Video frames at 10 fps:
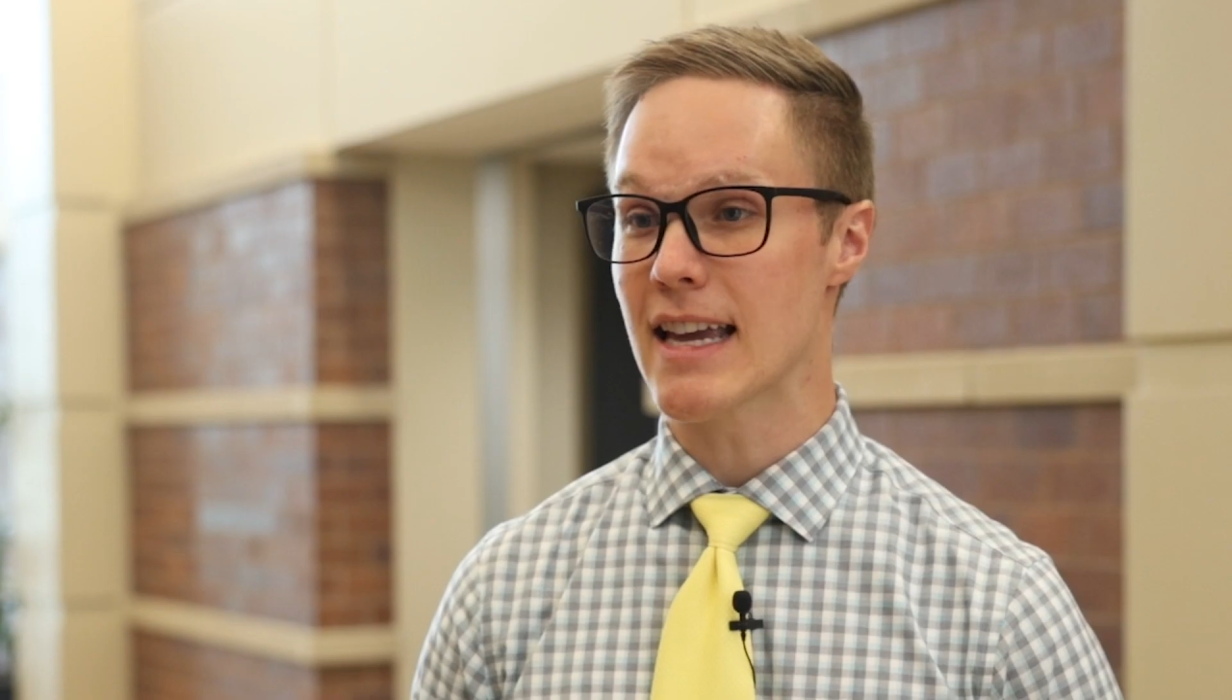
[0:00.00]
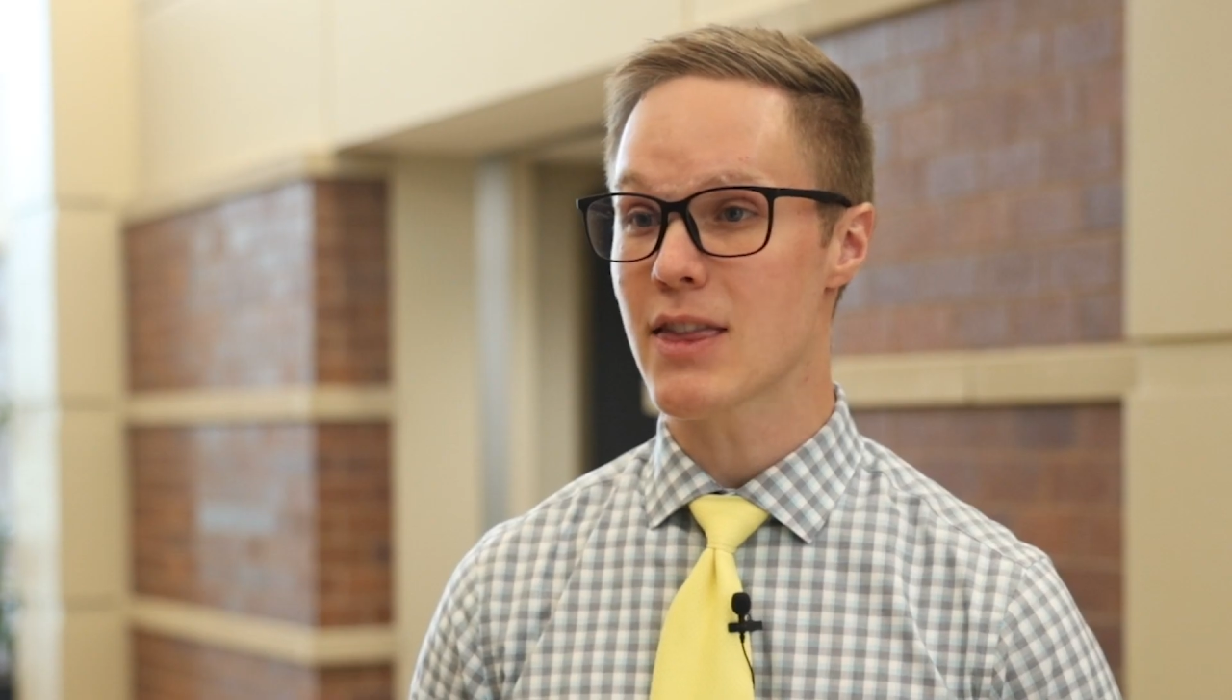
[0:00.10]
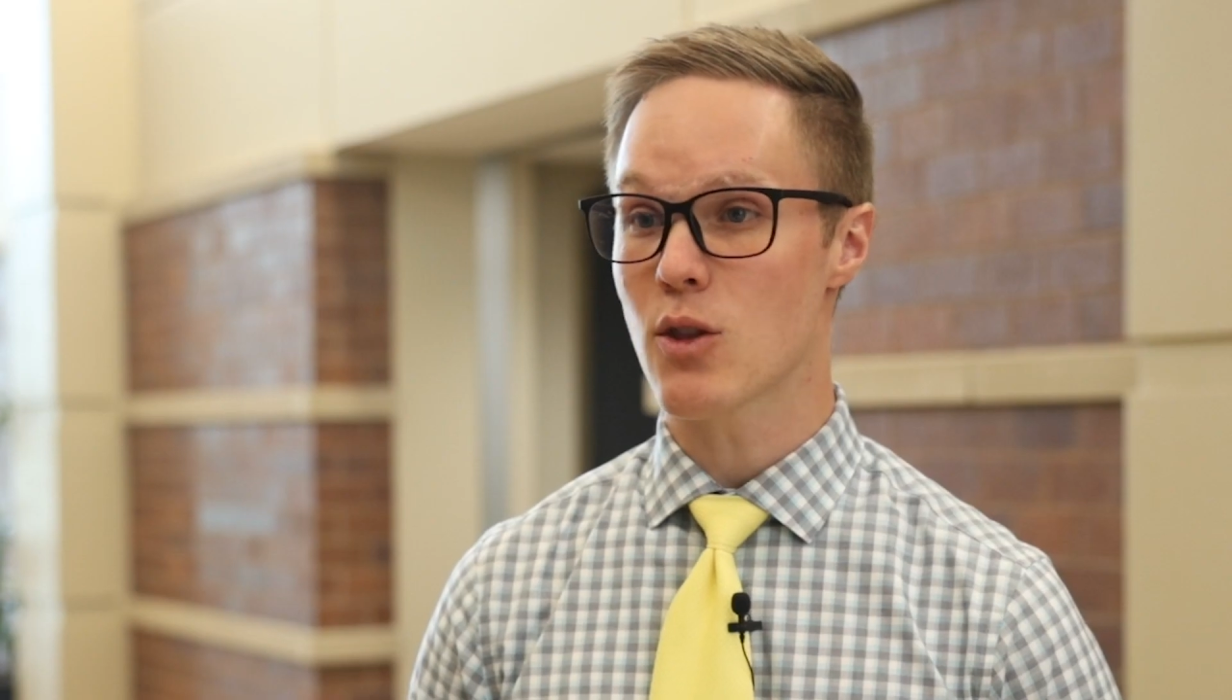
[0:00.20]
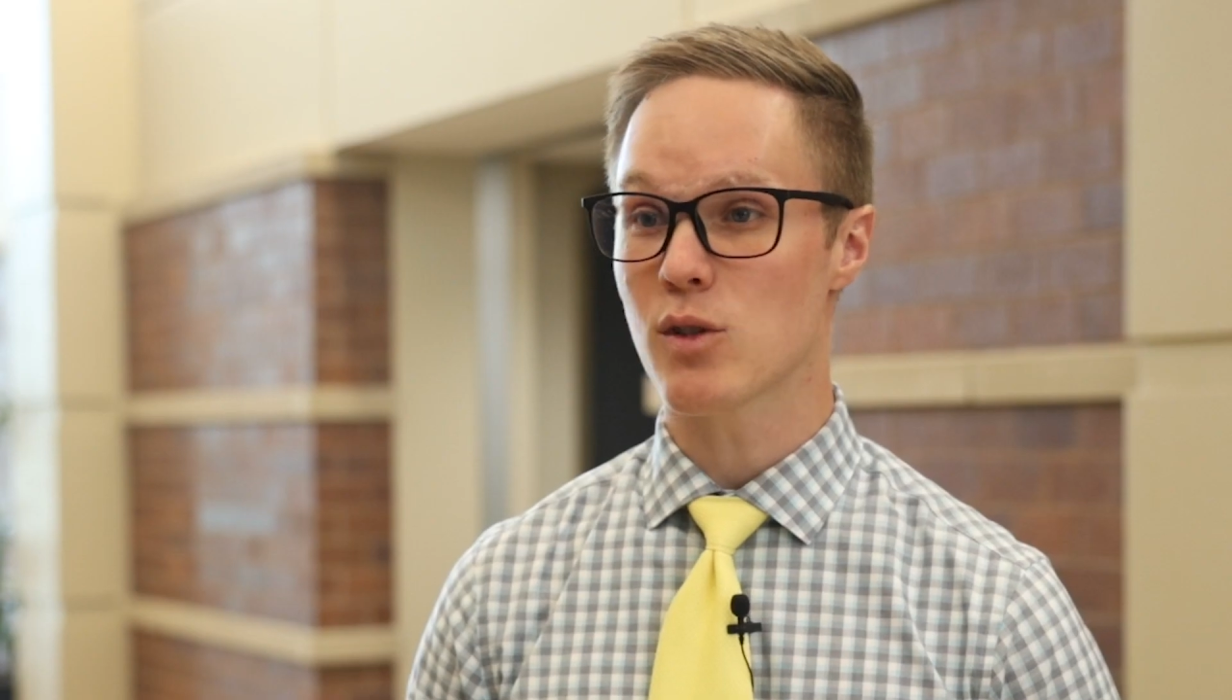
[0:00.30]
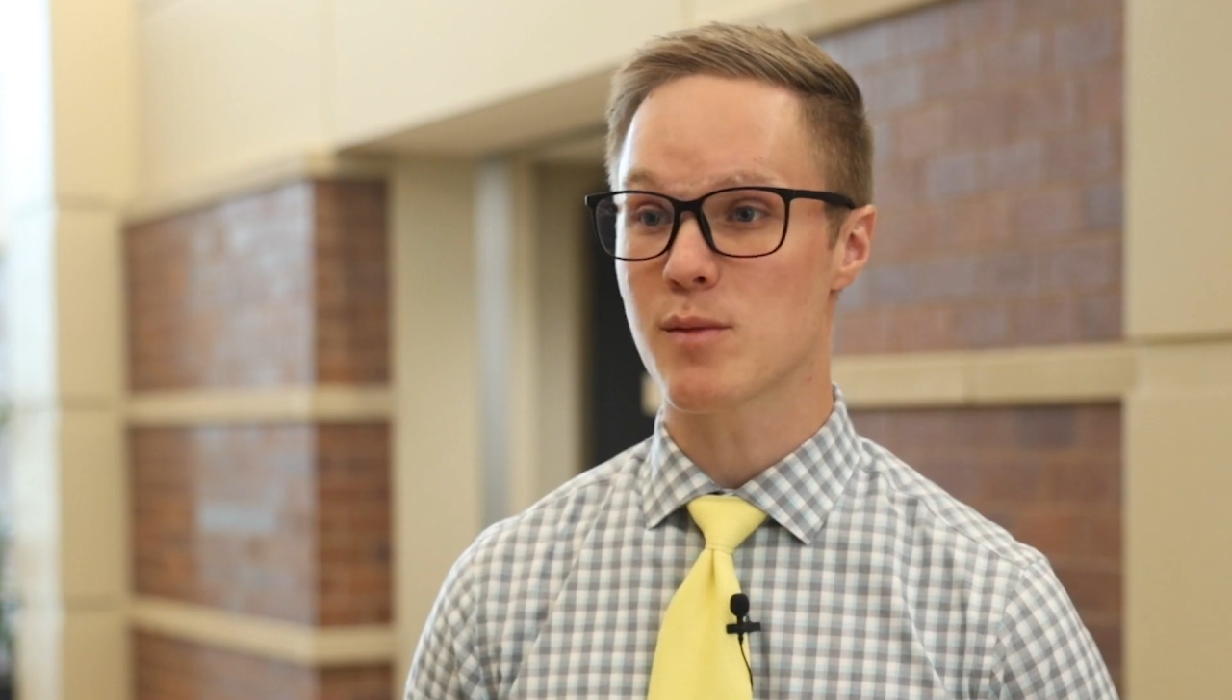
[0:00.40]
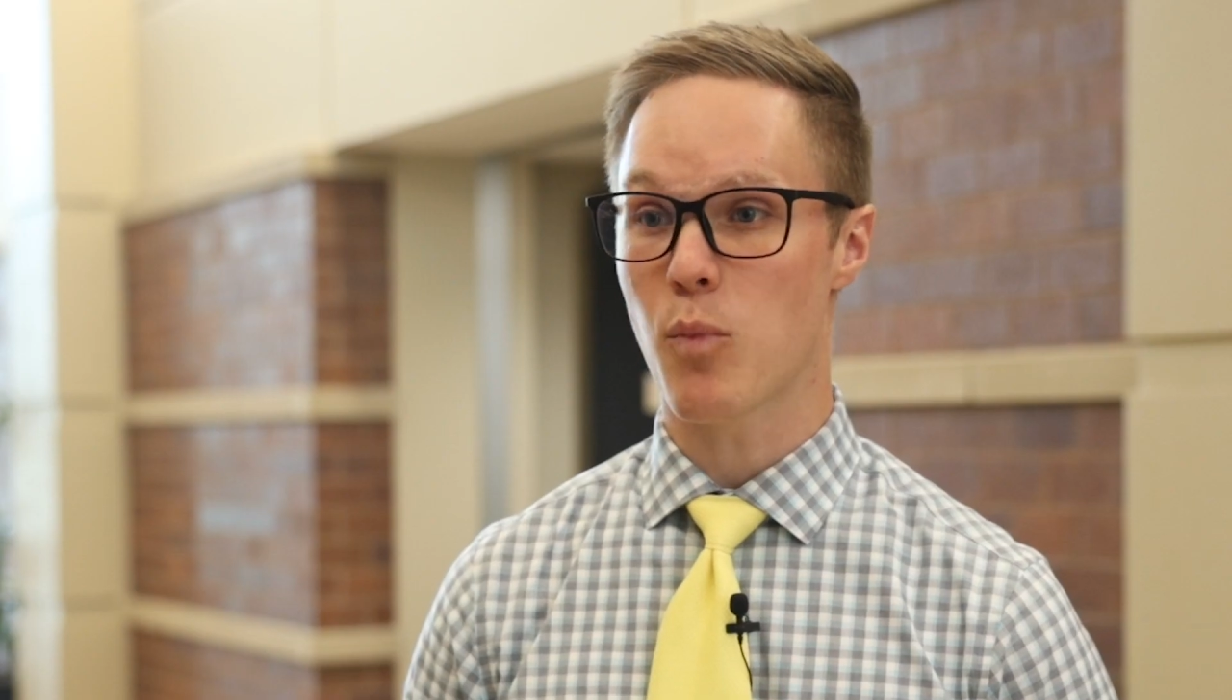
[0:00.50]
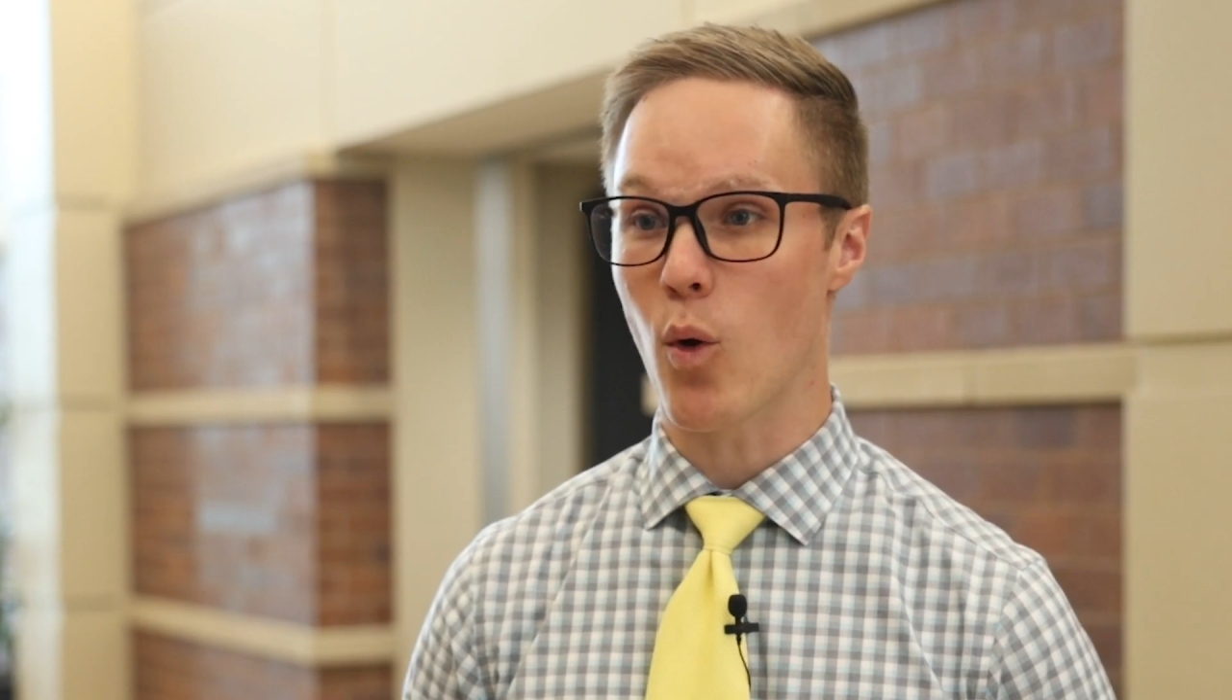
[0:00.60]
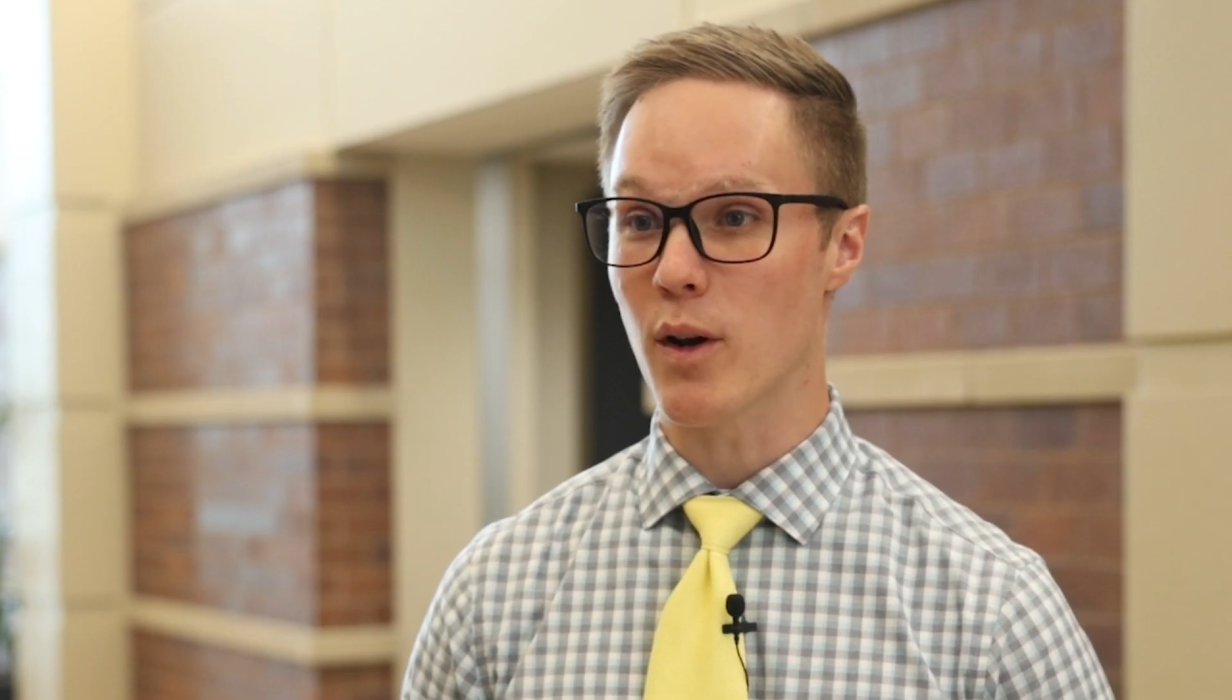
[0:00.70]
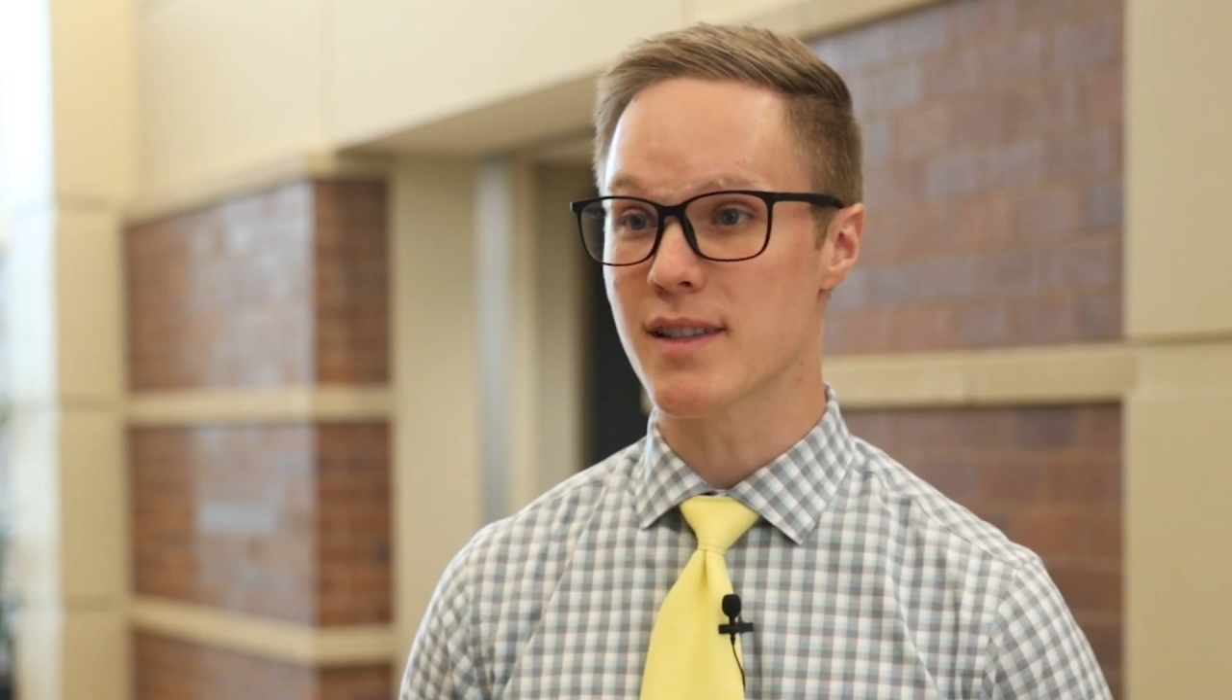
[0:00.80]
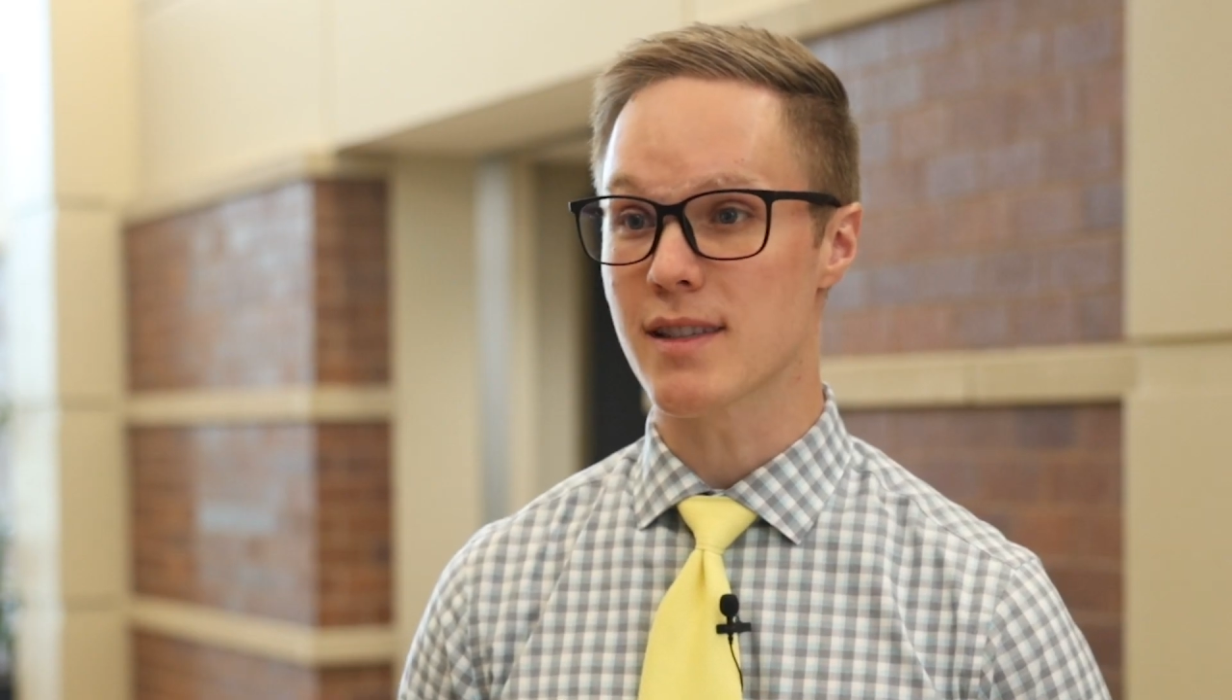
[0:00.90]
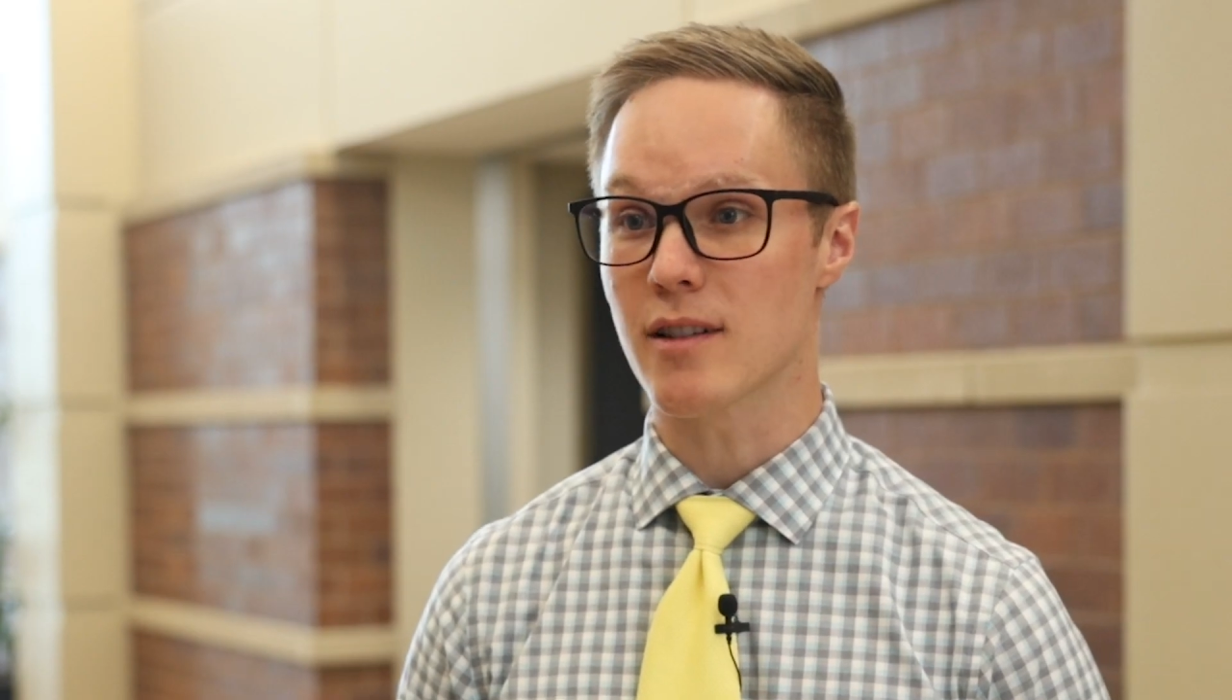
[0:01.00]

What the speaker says: get those points,